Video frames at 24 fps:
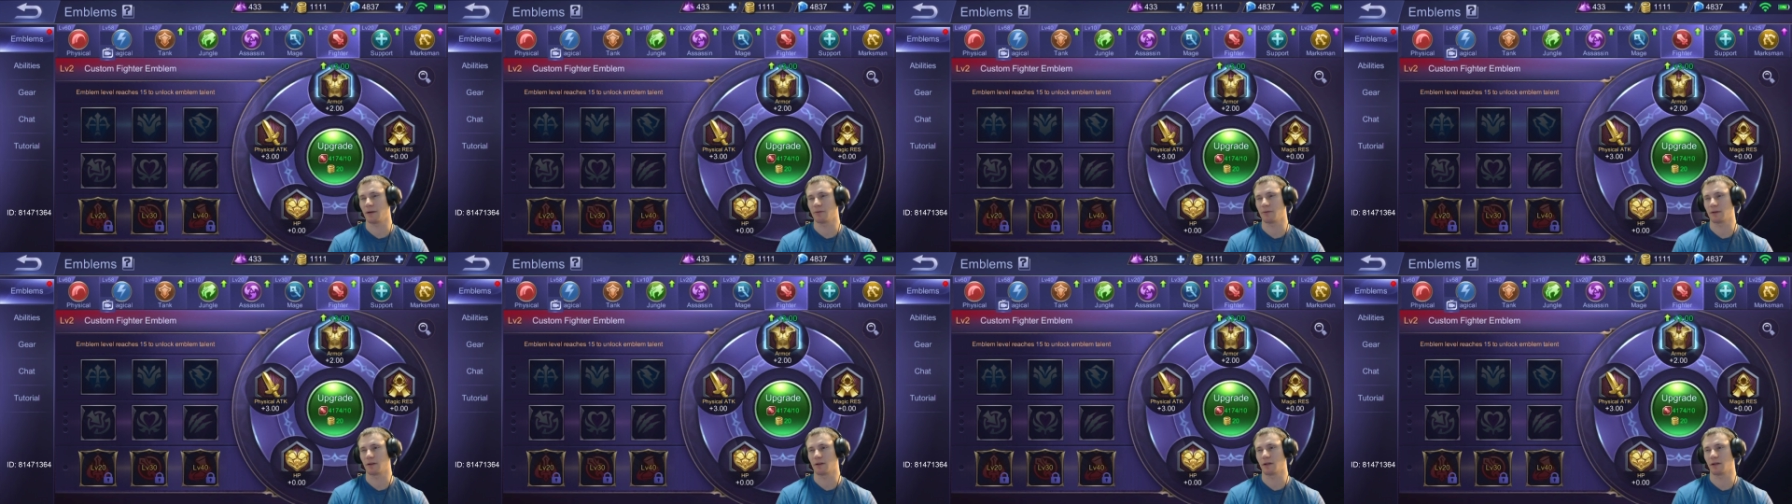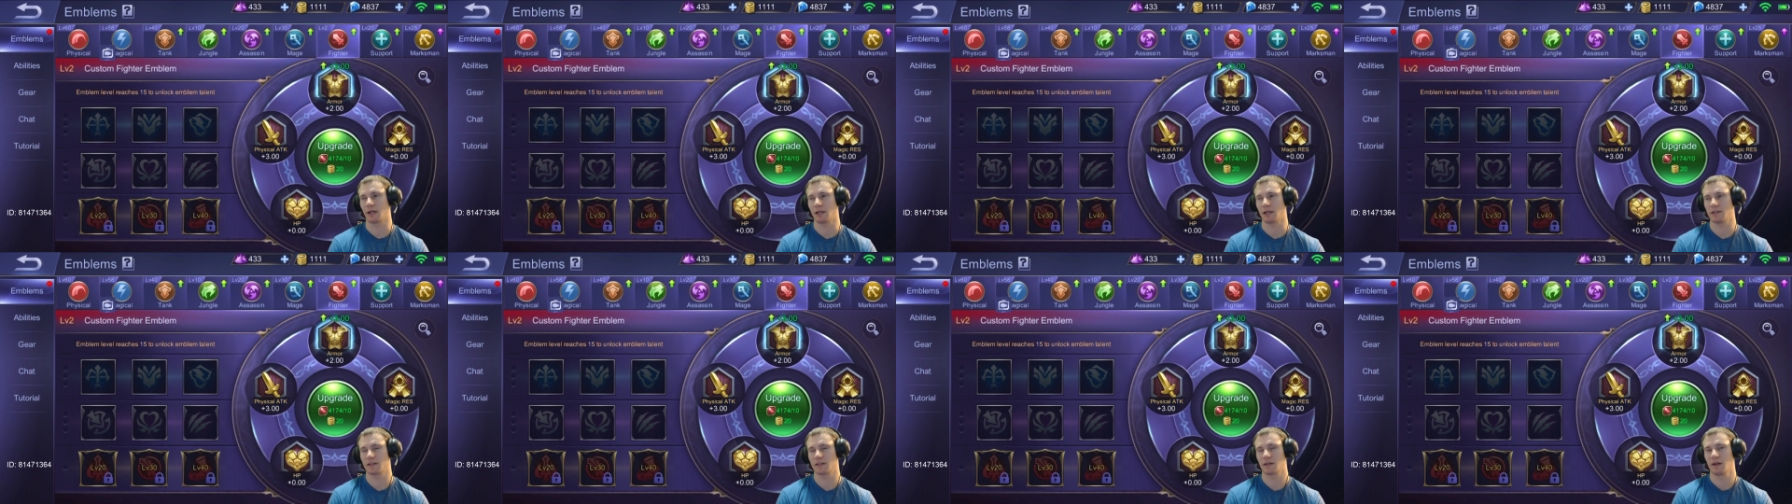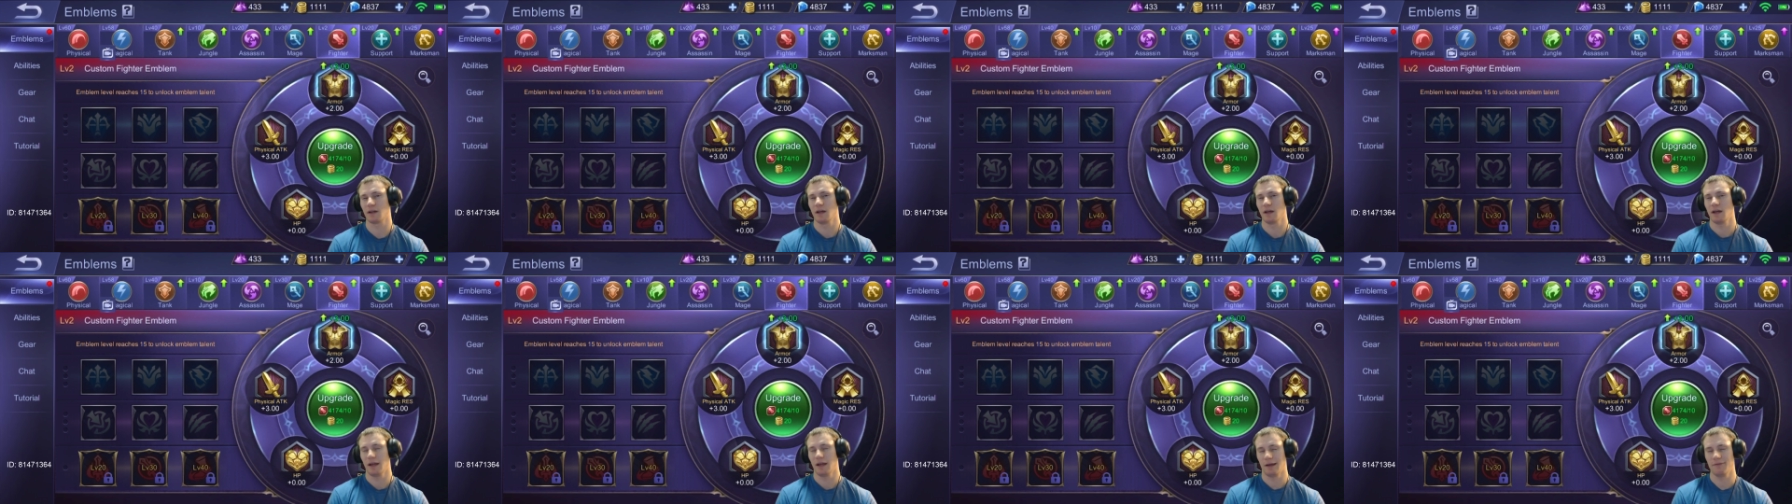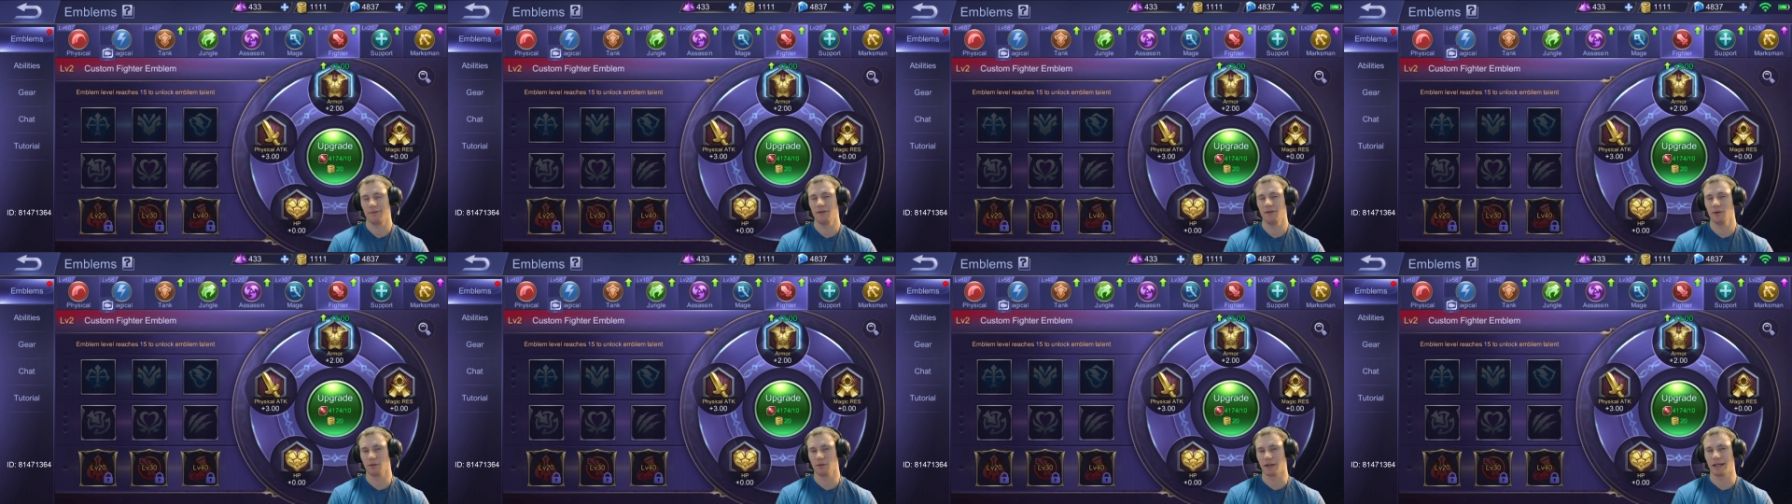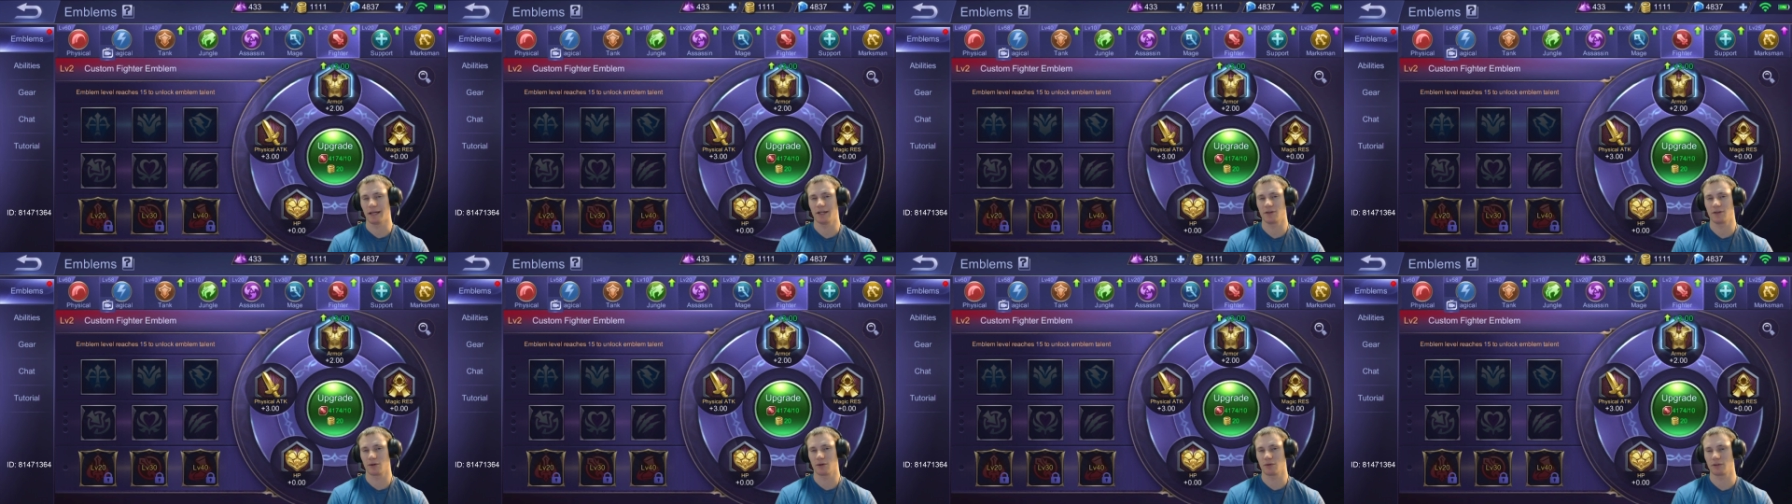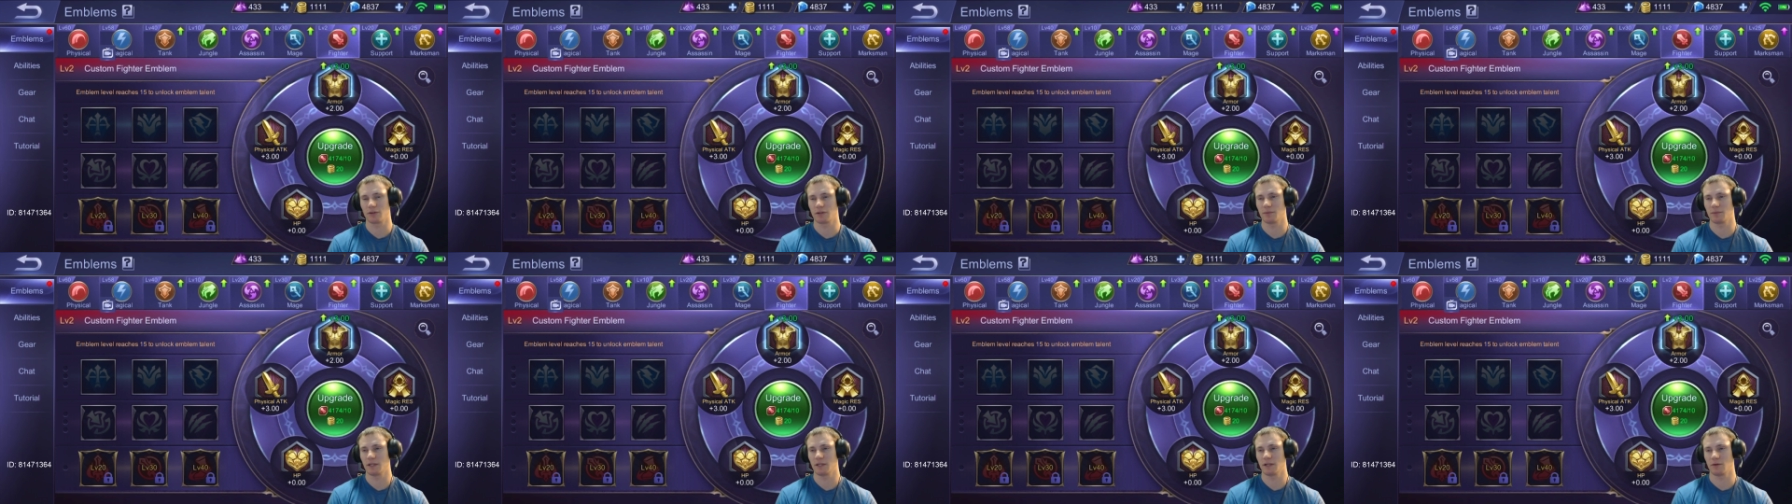With Lance, if you land your
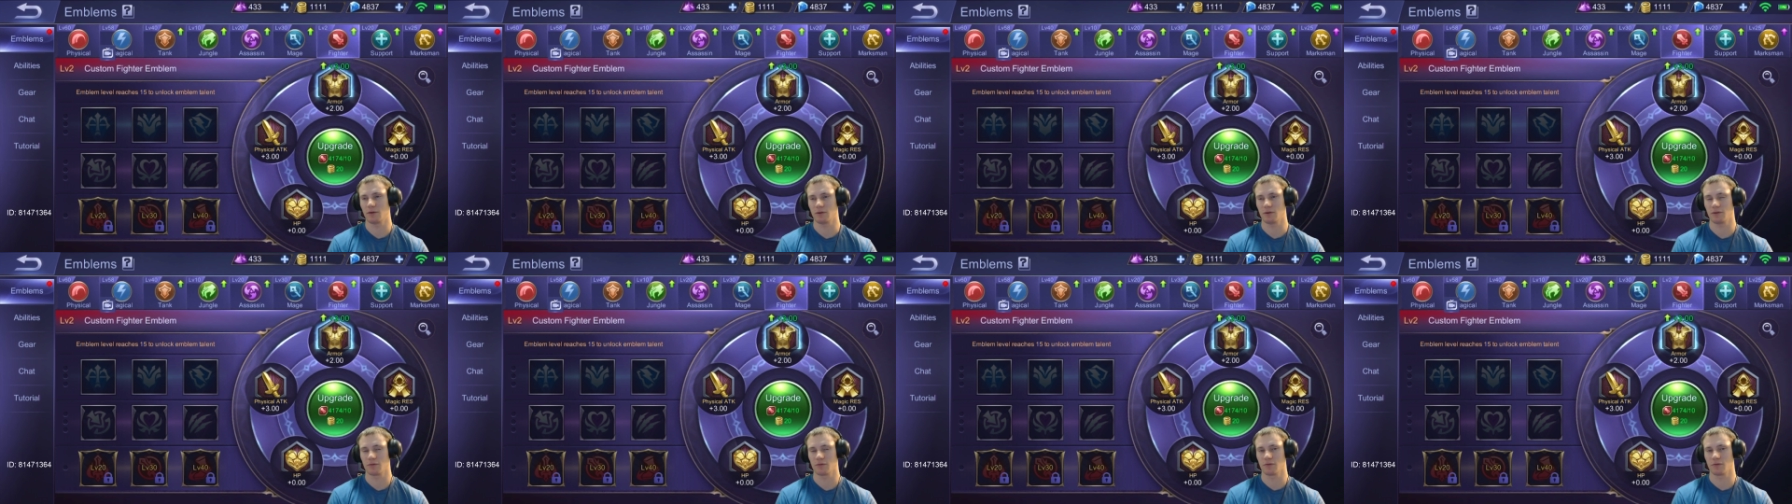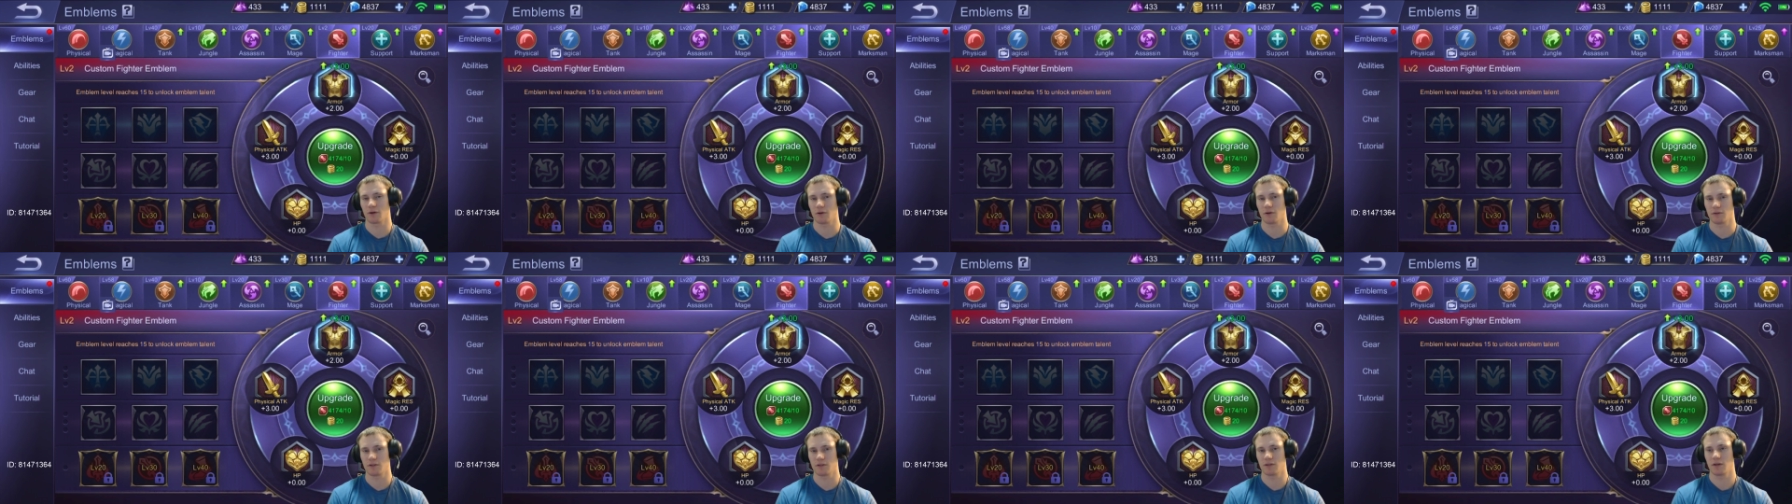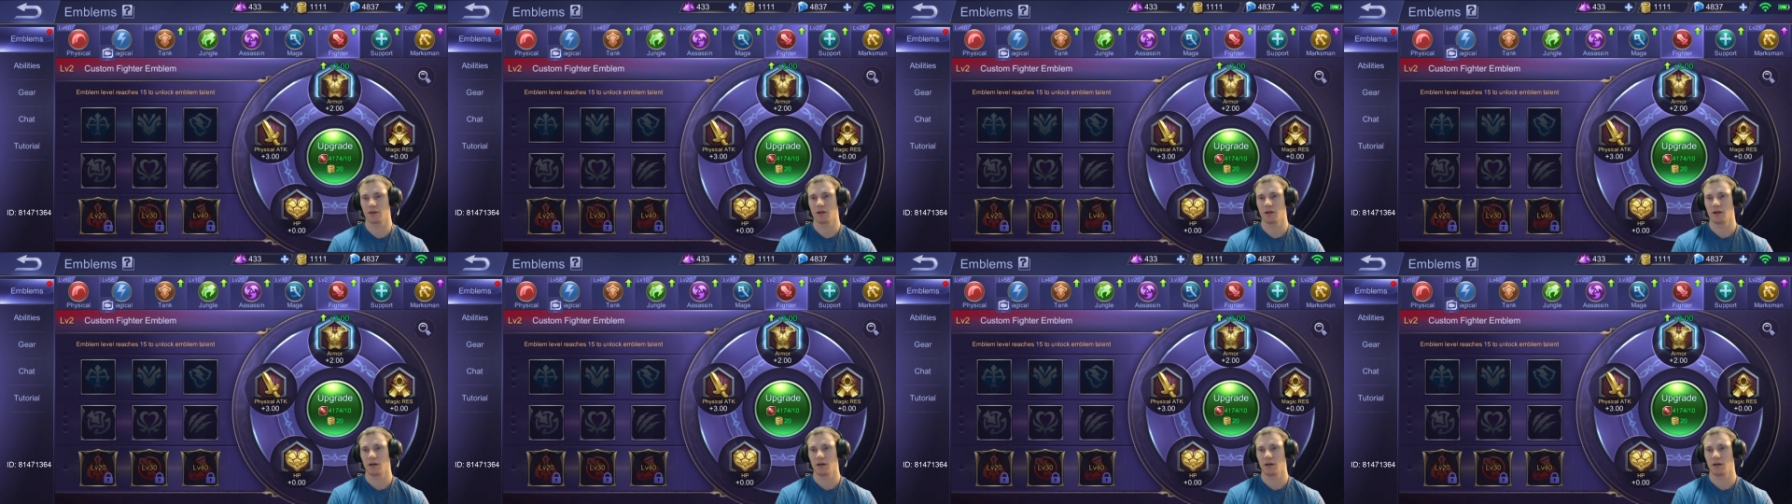ultimate or the rose,